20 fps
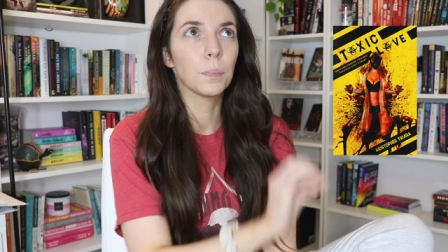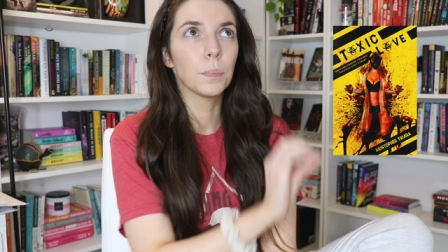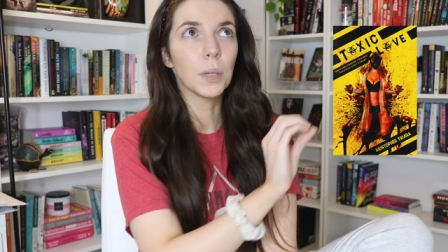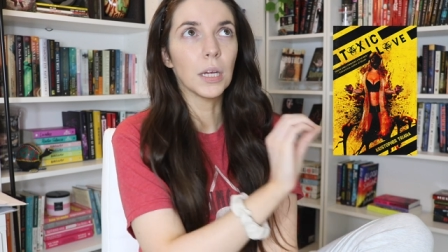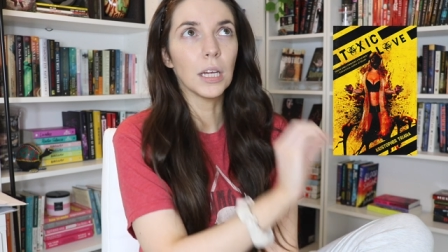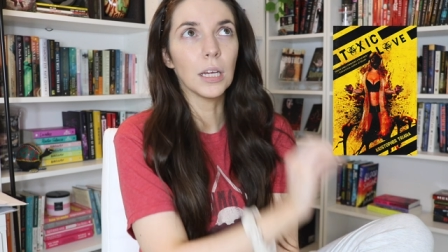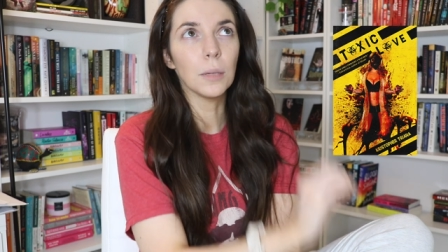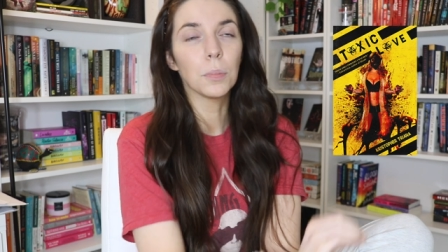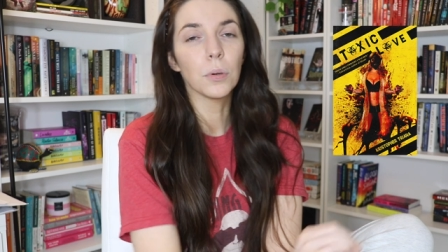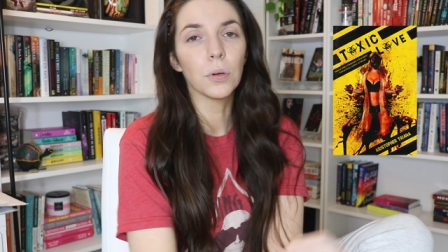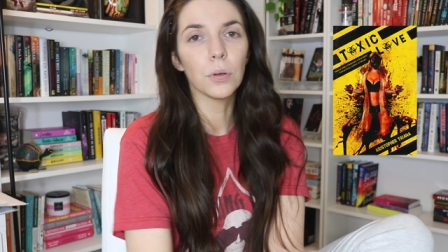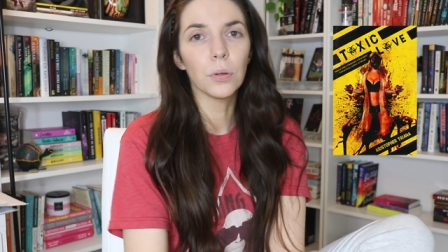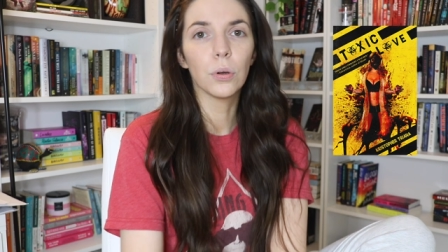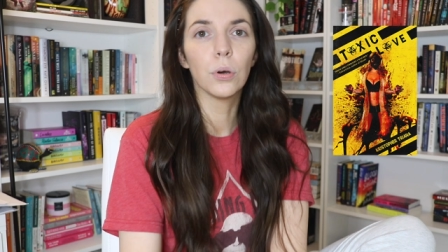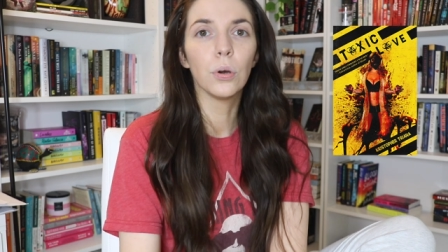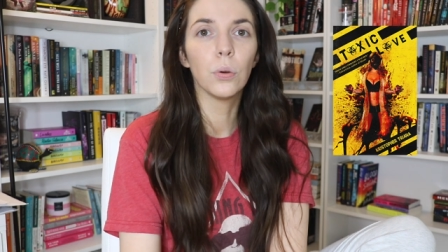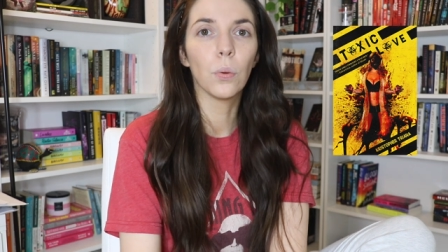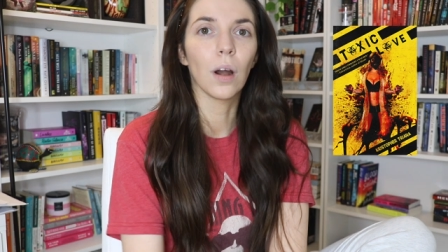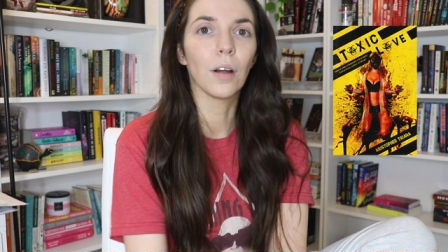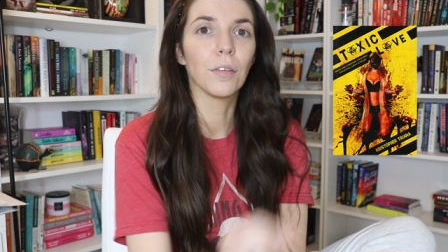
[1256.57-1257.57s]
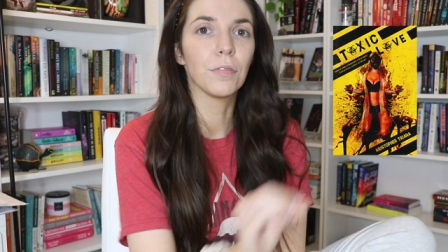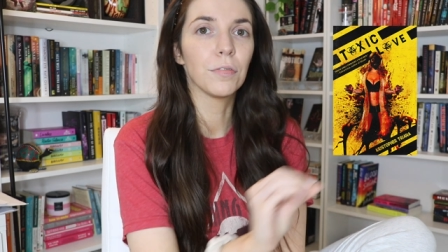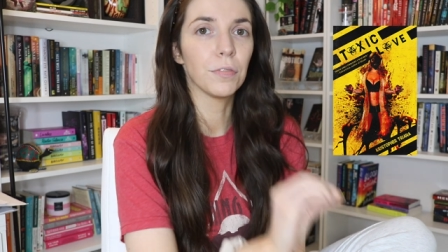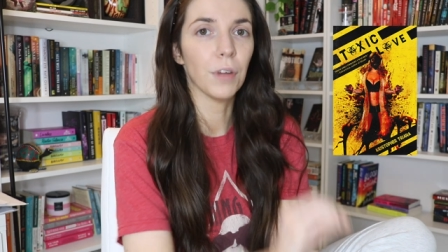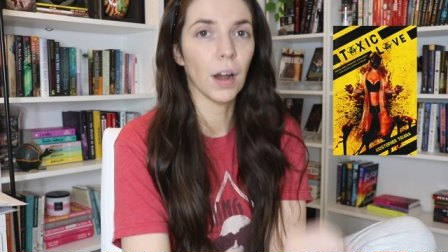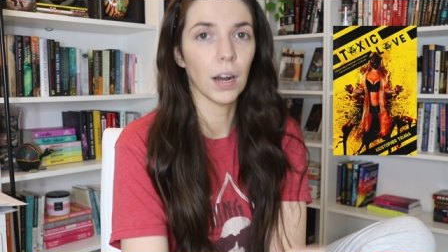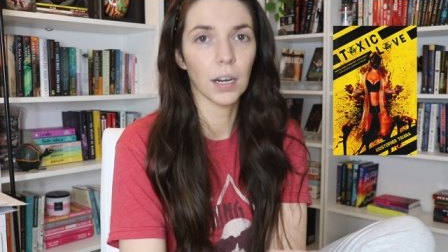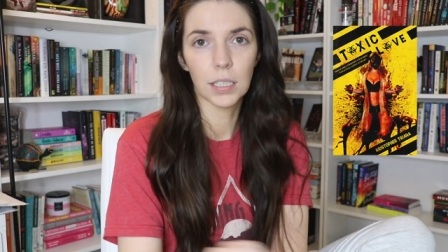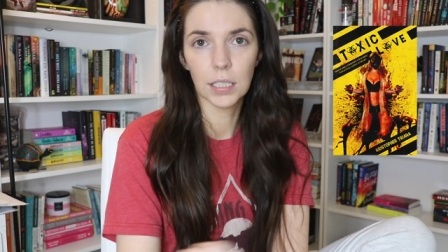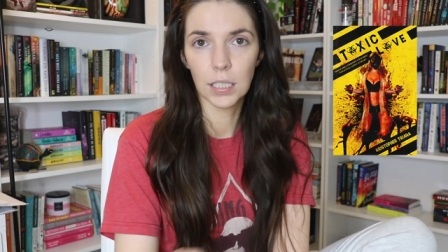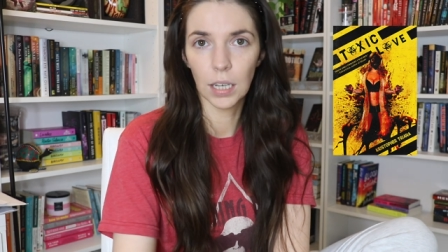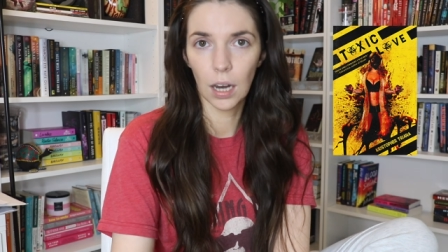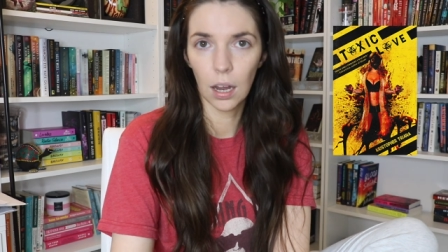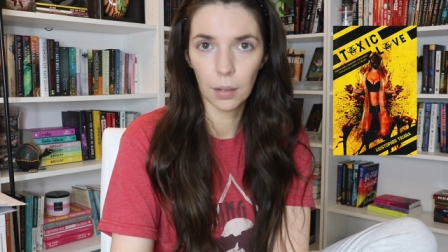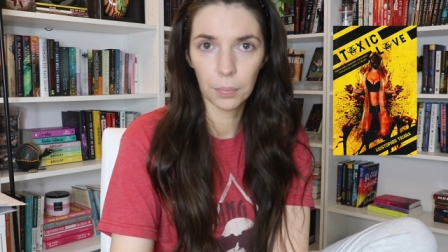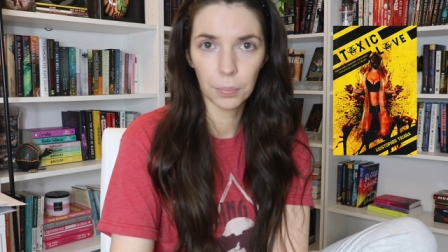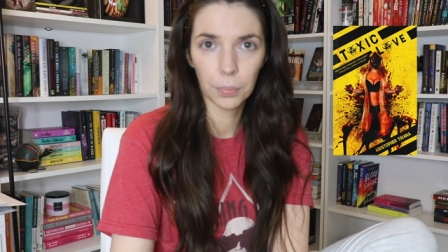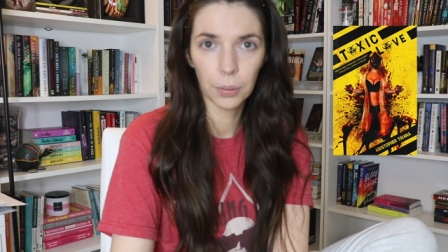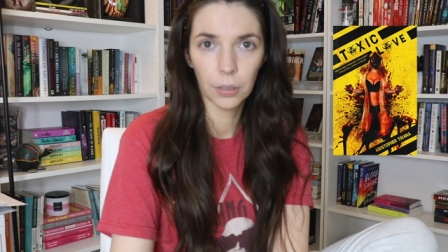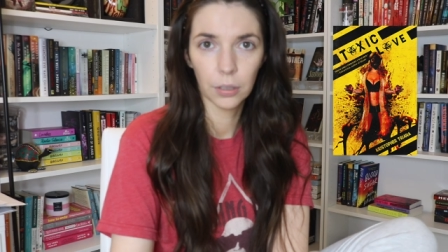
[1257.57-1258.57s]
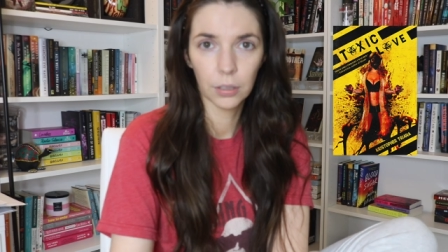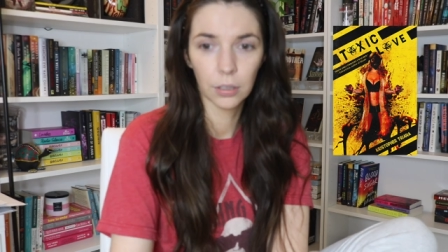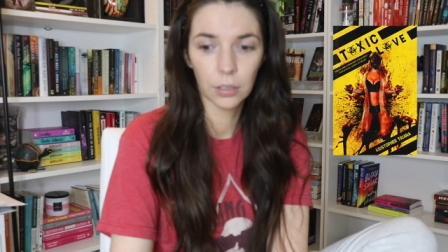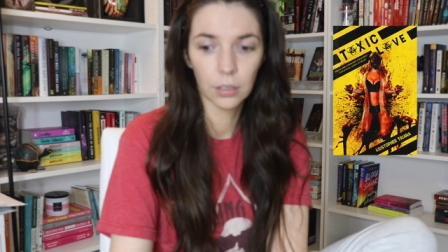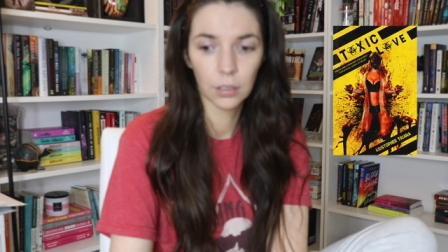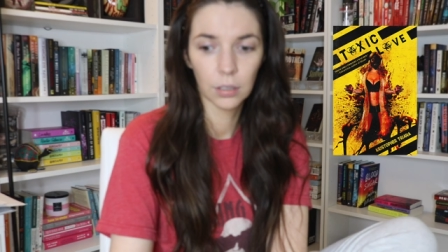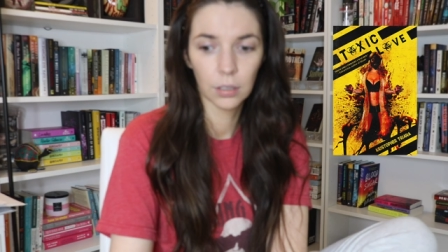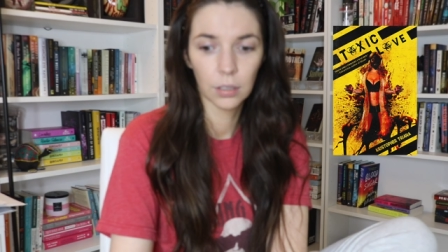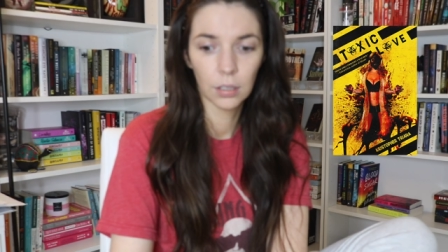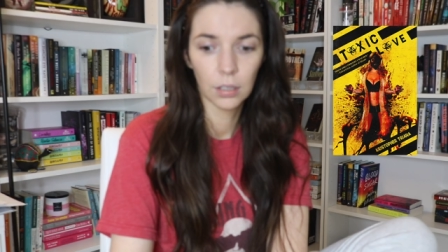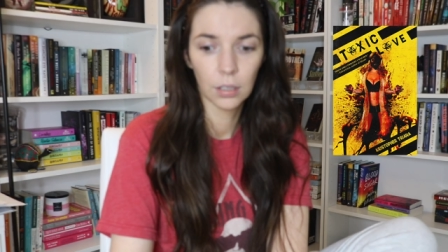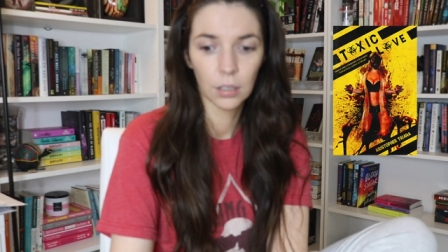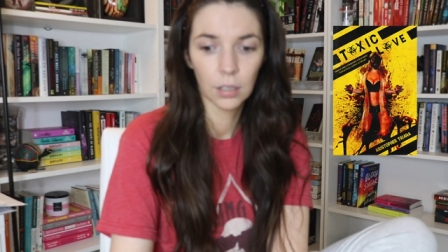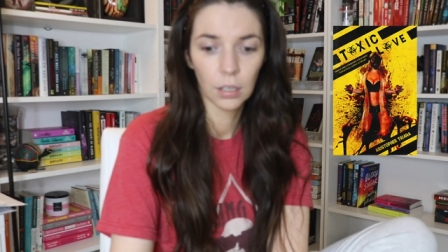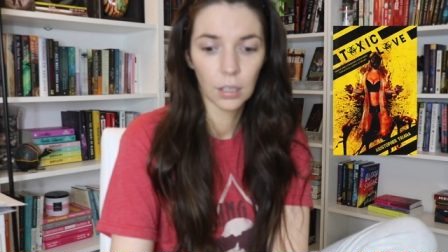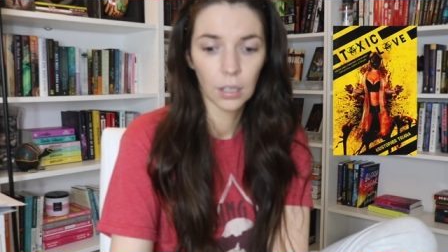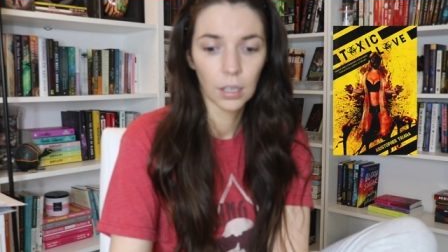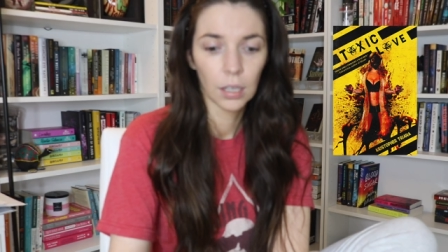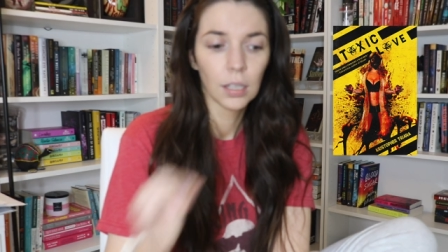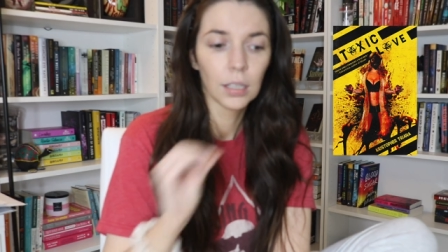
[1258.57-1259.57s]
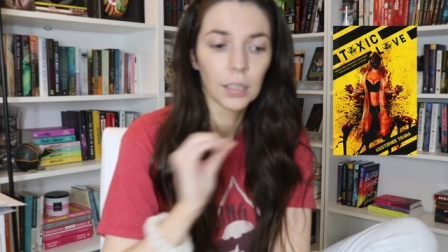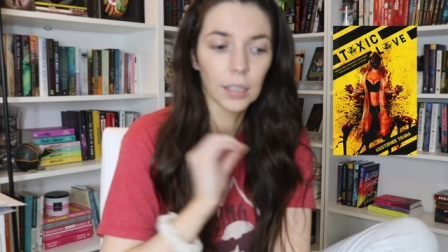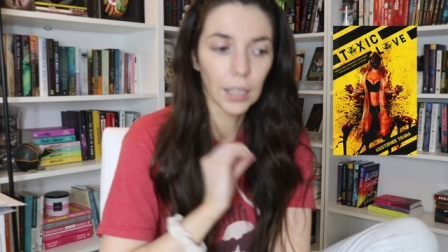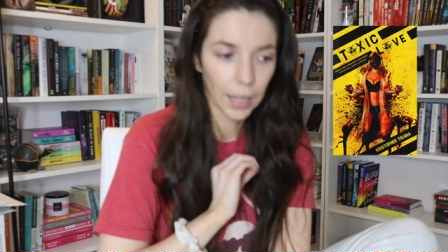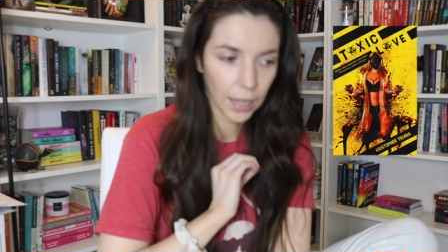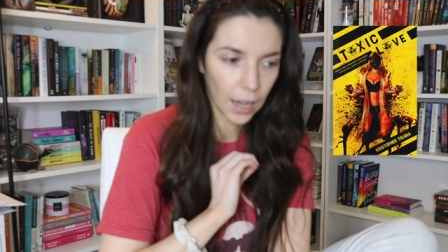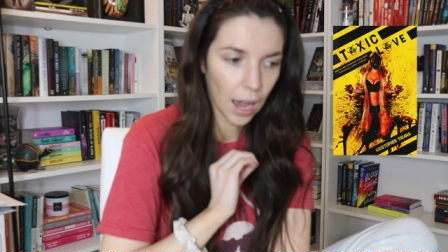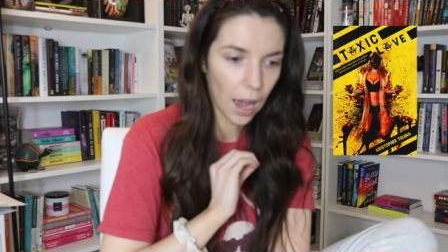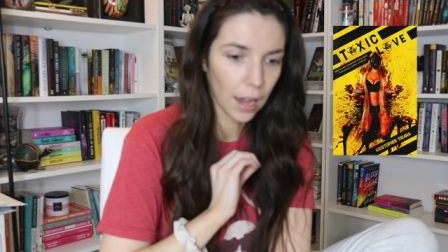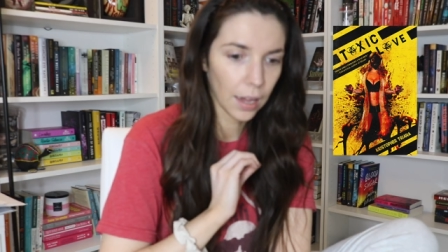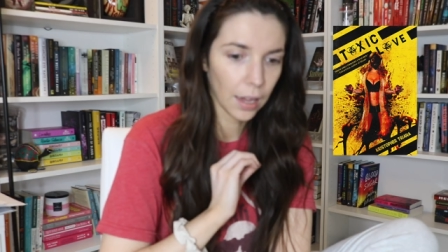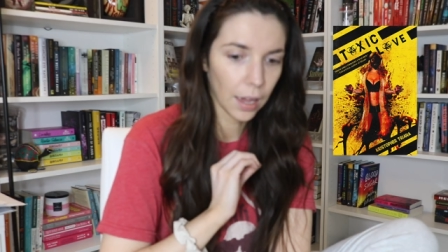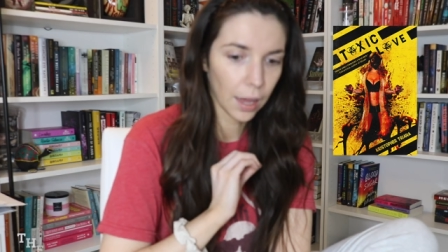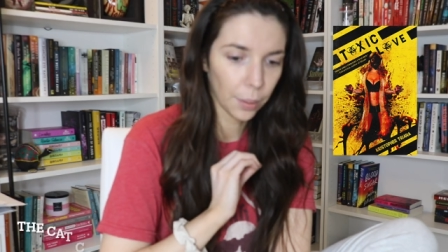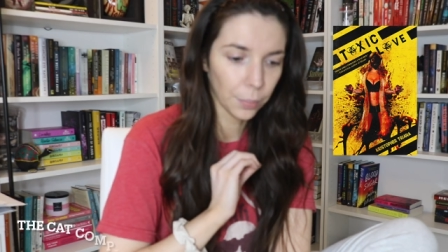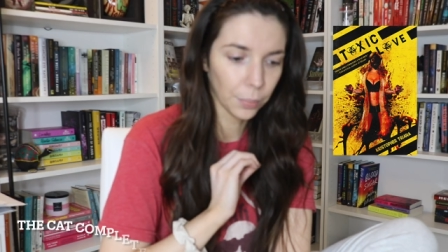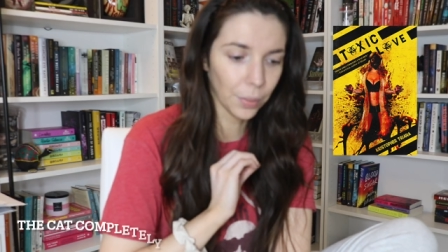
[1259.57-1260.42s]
people who are fucked up like I am.